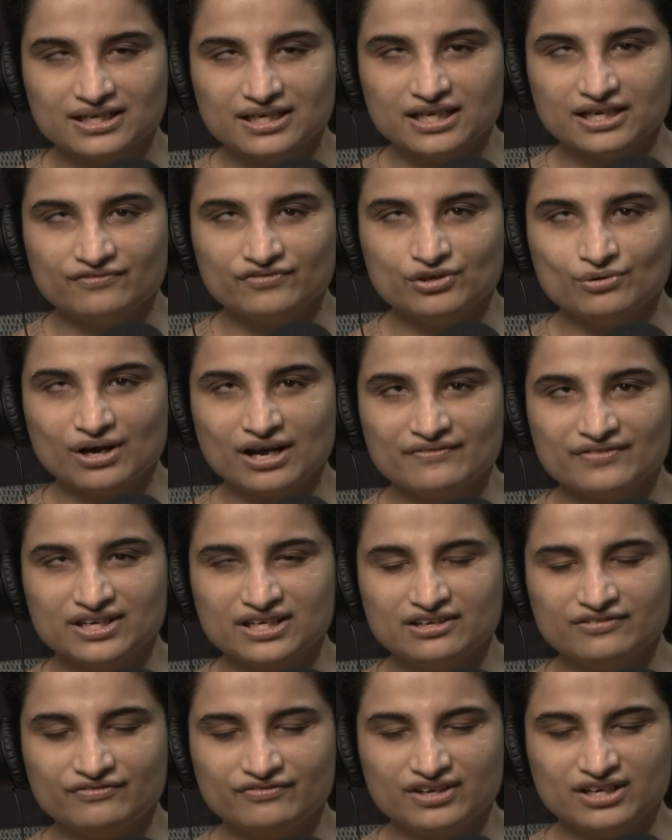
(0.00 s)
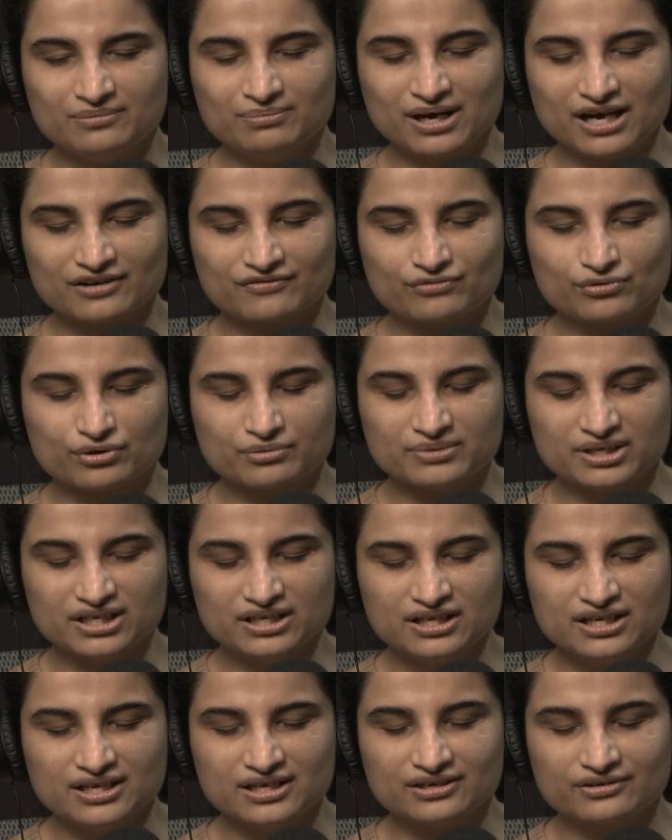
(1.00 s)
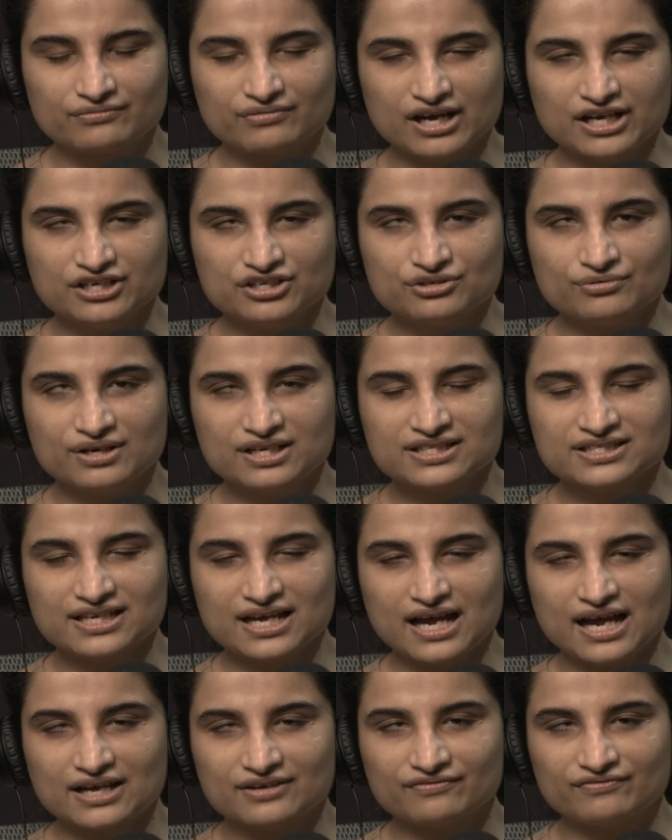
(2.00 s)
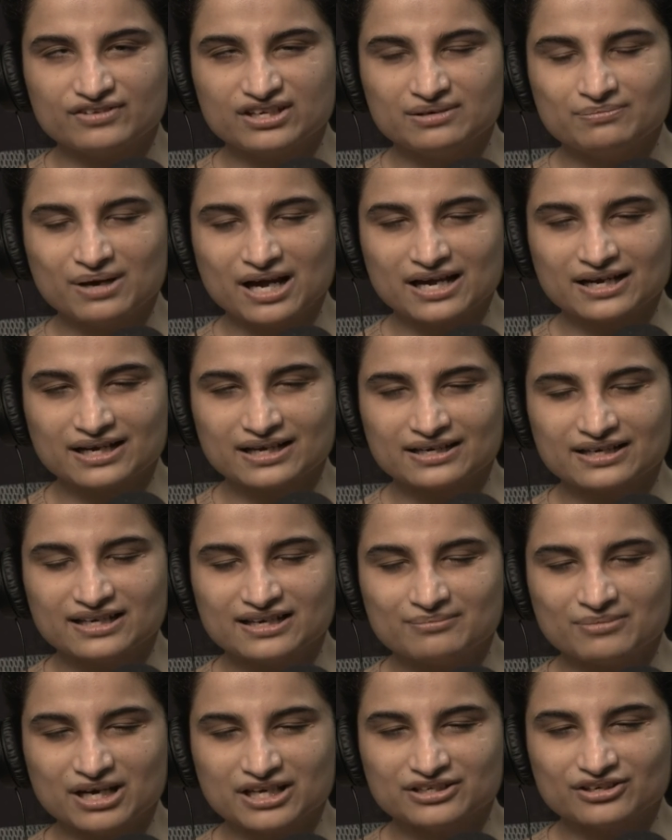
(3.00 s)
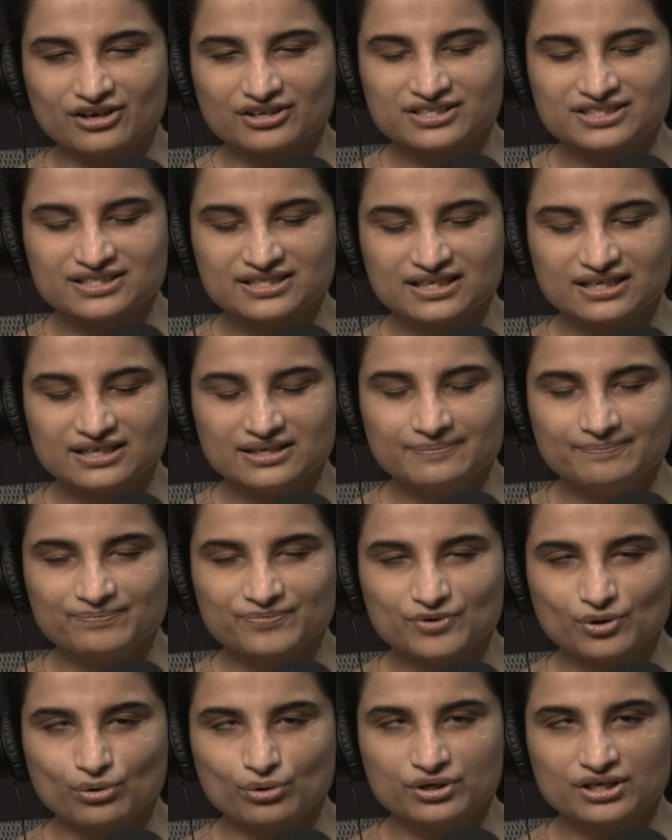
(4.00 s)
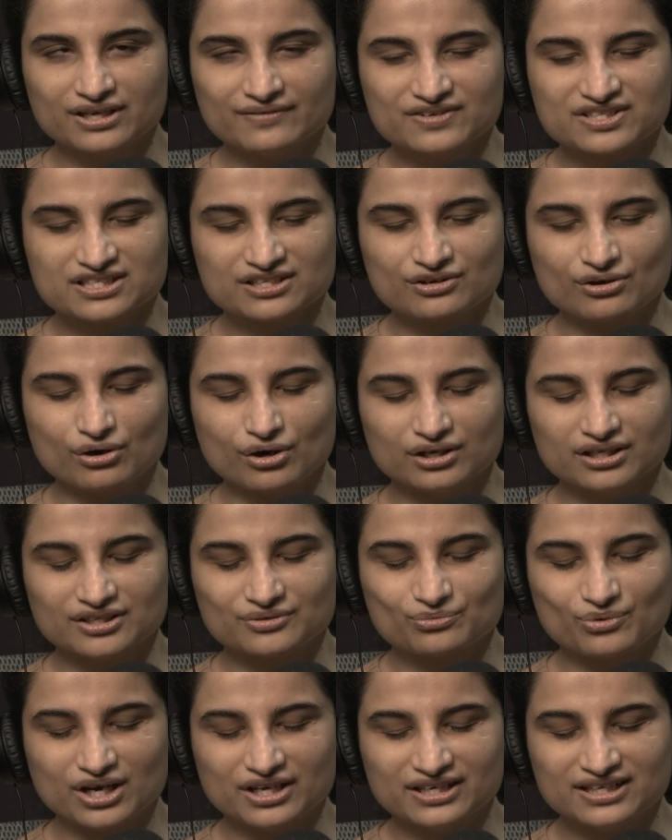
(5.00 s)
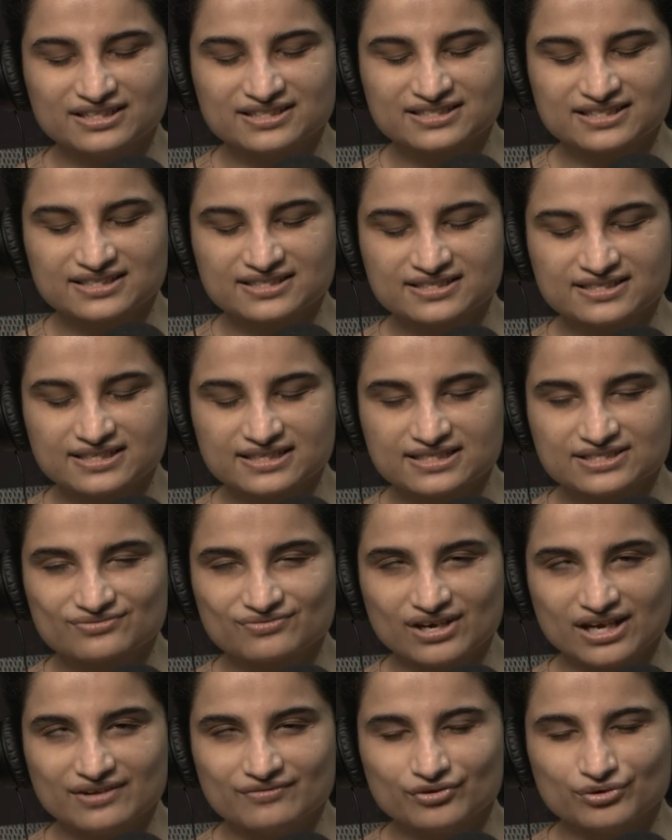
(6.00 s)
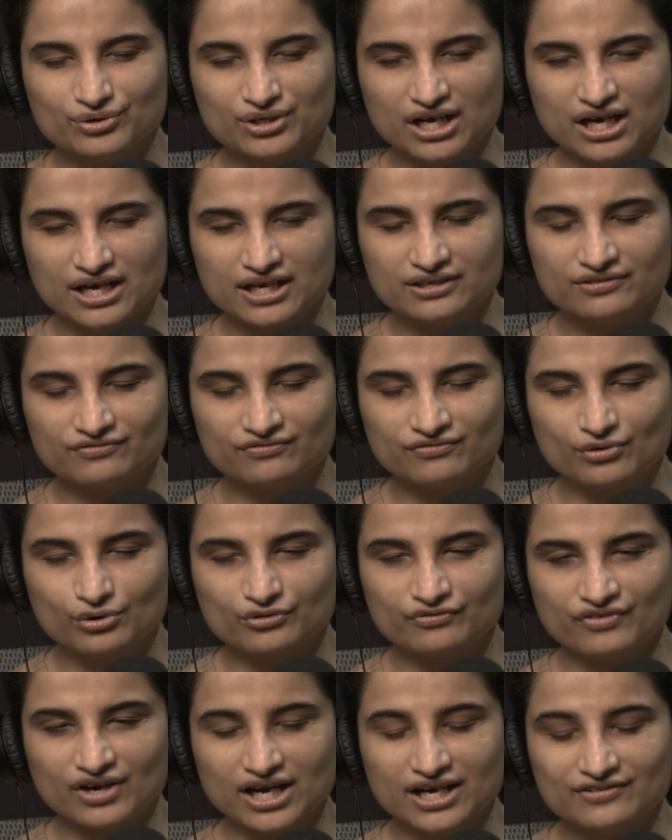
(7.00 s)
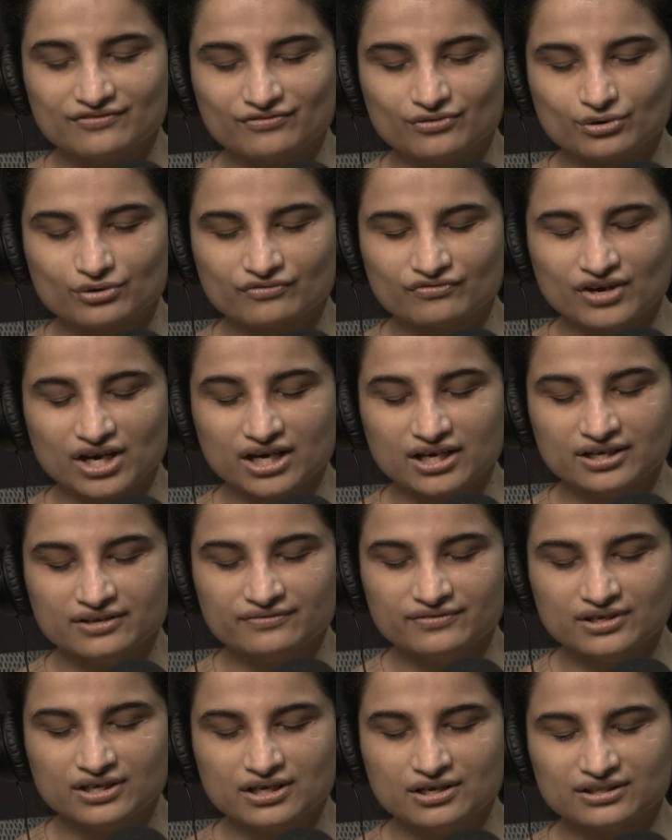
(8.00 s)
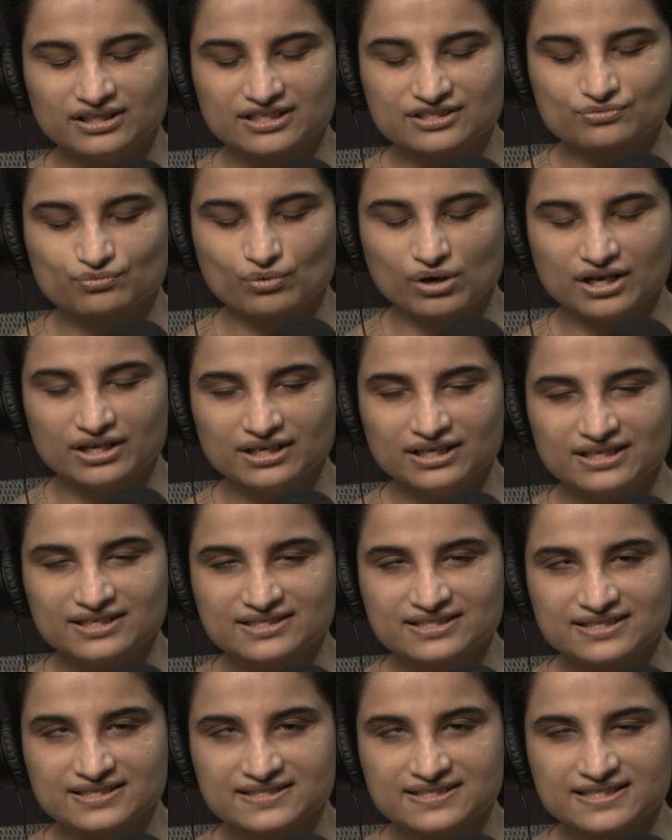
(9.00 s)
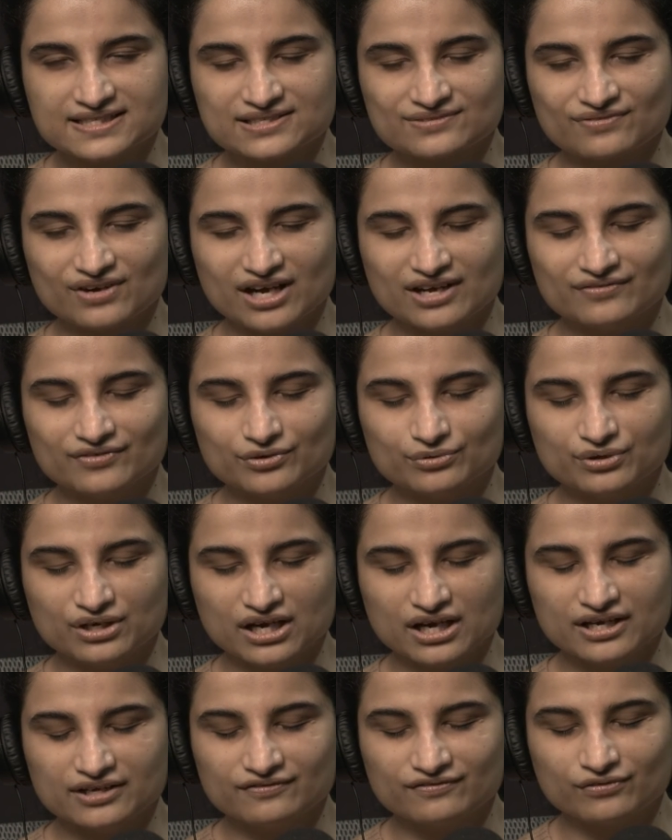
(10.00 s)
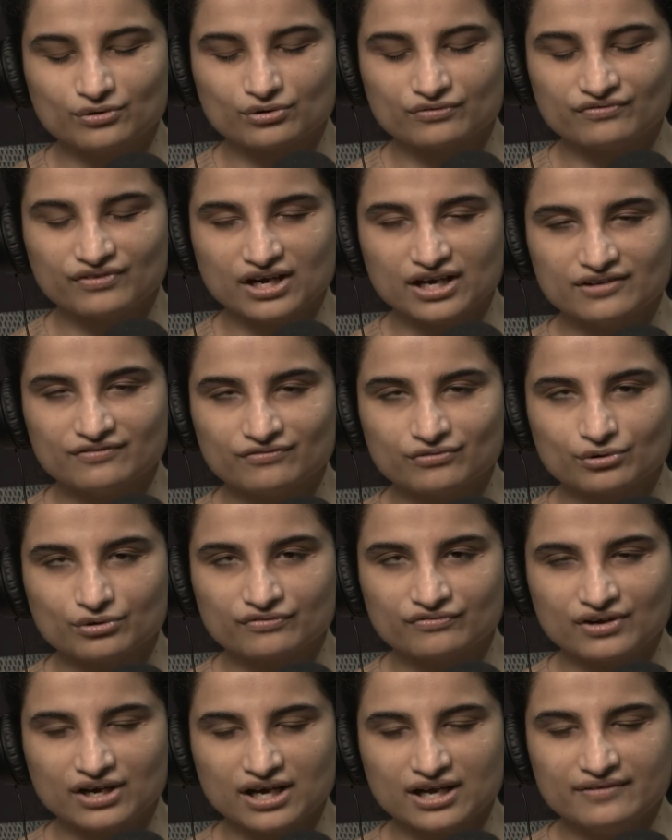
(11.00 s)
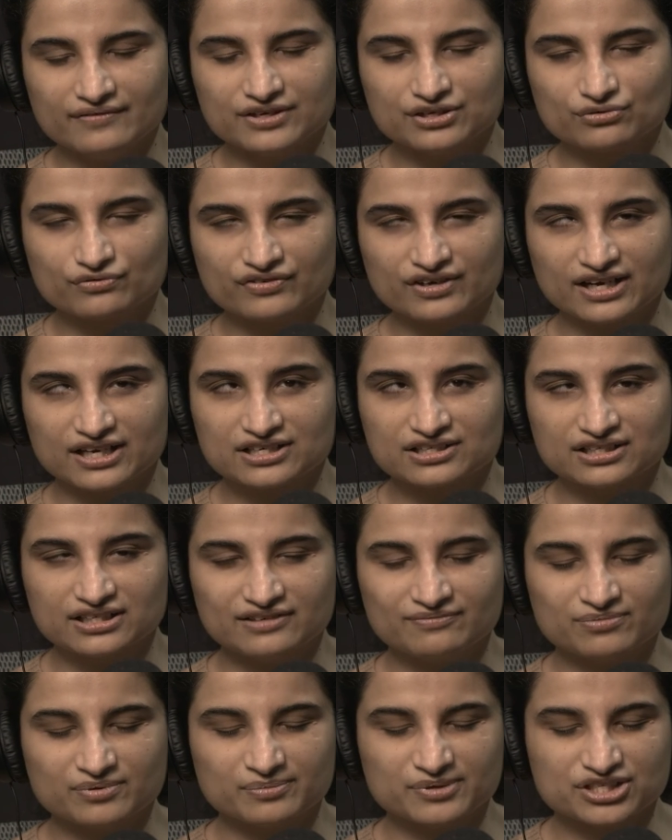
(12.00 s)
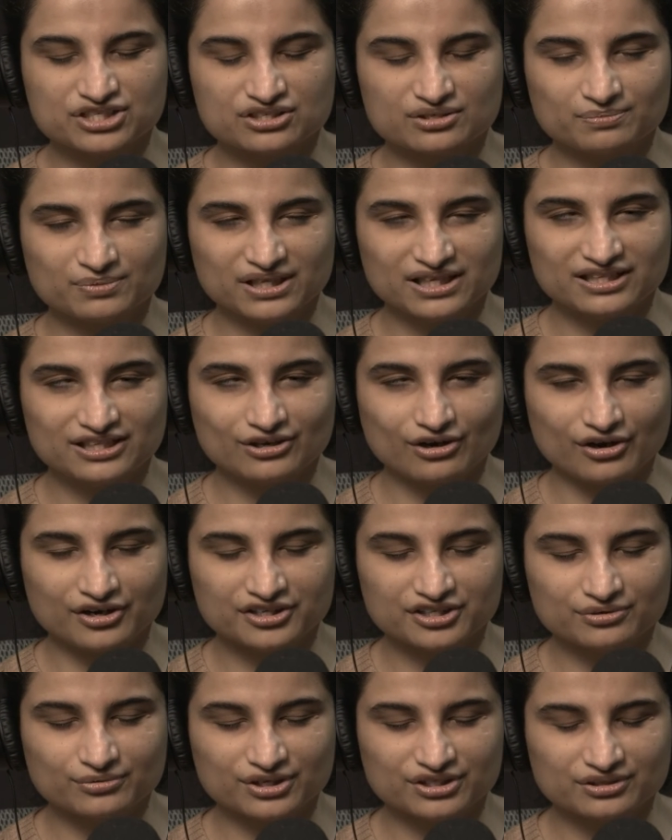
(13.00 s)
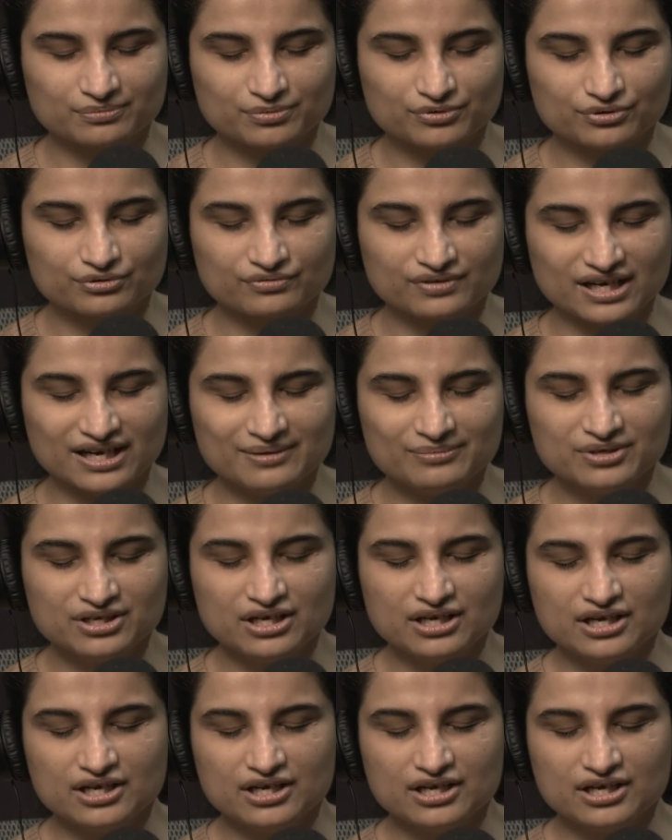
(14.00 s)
If you have any feedback for me, write to us at feedback@ami.ca or give us a call at 1-866-509-4545. That's 1-866-509-4545. And don't forget to leave permission to play the audio on the program.